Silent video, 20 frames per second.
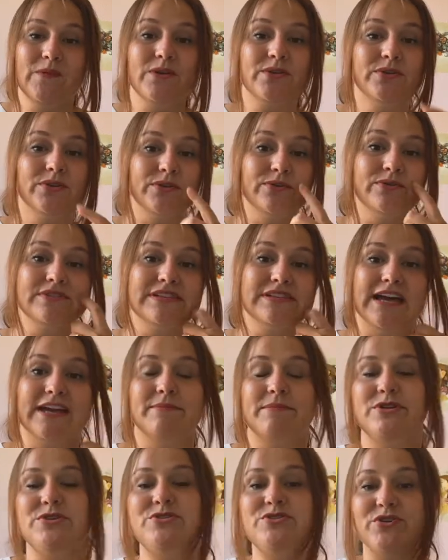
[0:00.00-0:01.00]
tools like
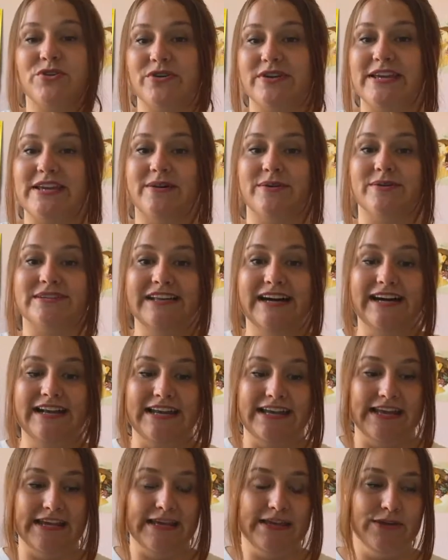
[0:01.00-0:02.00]
Midjourney or
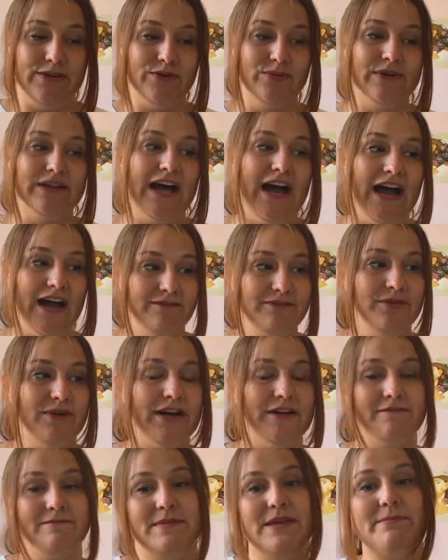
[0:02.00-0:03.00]
Dalle, you will have to
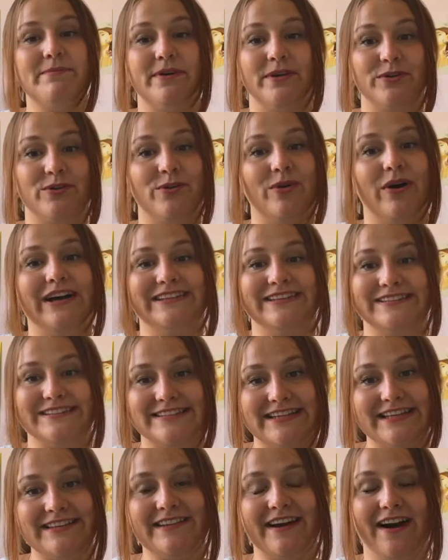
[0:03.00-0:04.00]
have people who
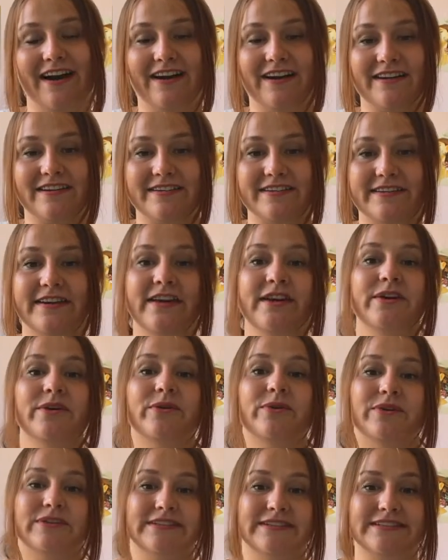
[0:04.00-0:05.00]
understand art,
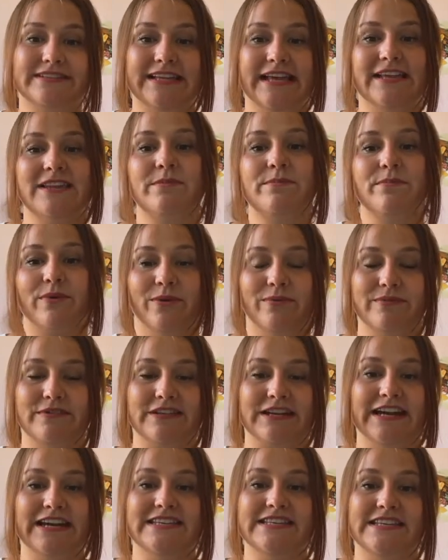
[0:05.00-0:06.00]
who understand prompt
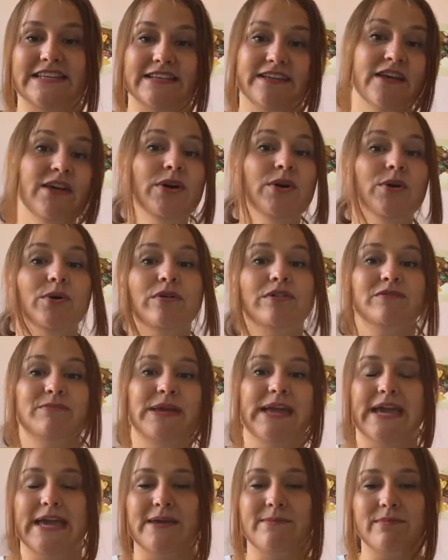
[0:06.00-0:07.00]
writing, who will
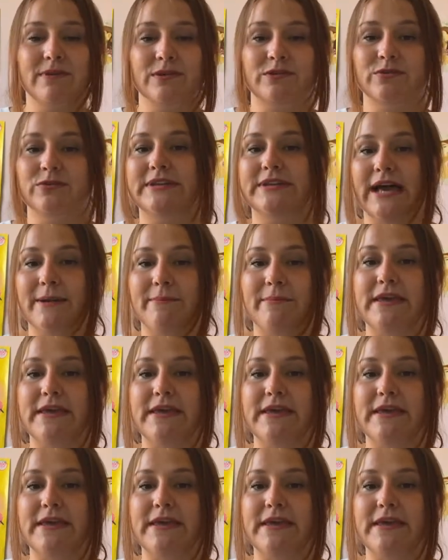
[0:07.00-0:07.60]
be able to type